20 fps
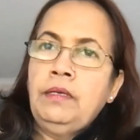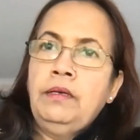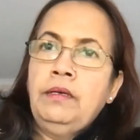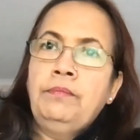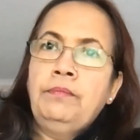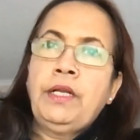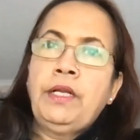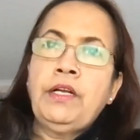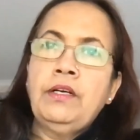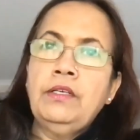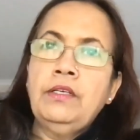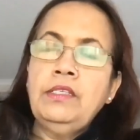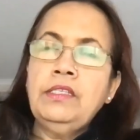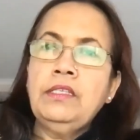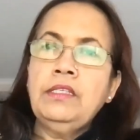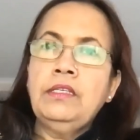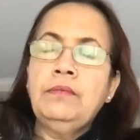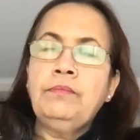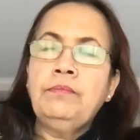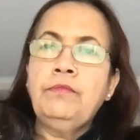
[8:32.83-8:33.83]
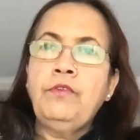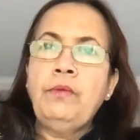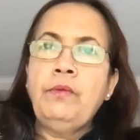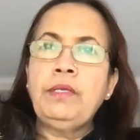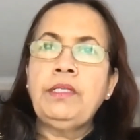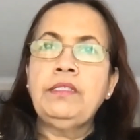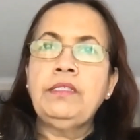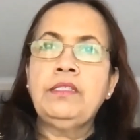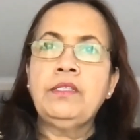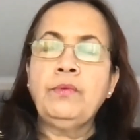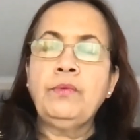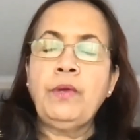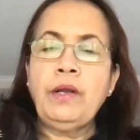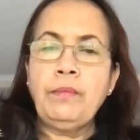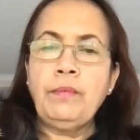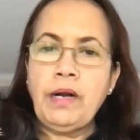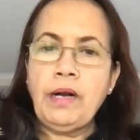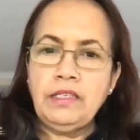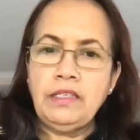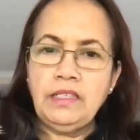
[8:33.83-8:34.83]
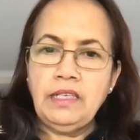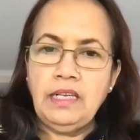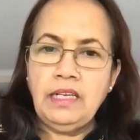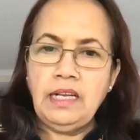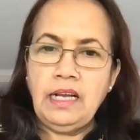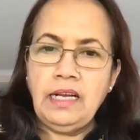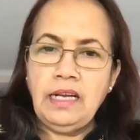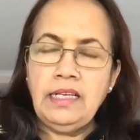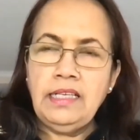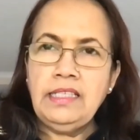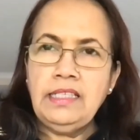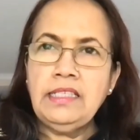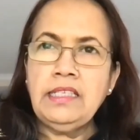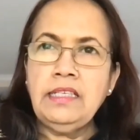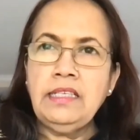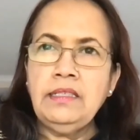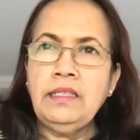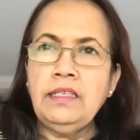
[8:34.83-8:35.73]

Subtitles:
Because women were marginalized,